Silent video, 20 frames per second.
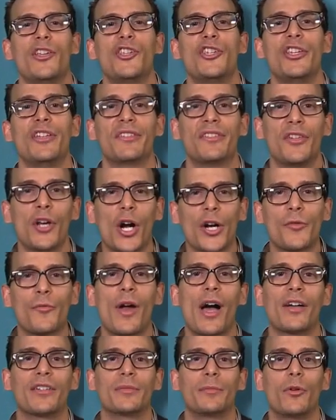She is not
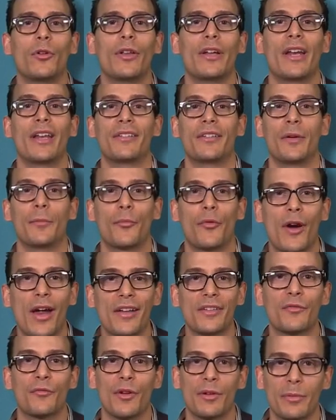rousable and has a
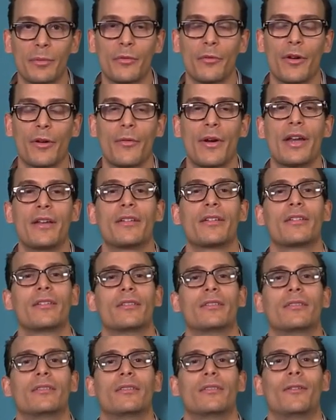depressed respiratory rate.
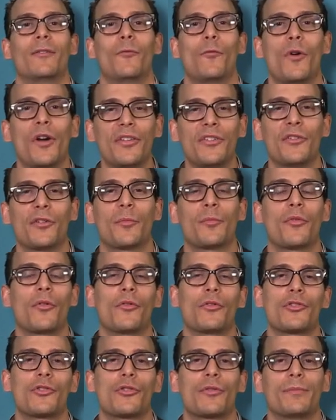What is your
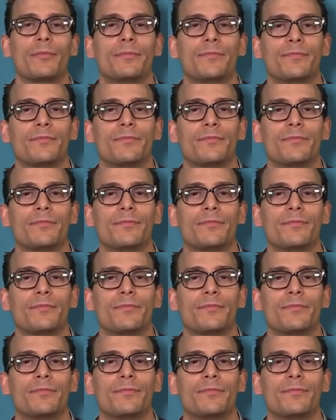approach?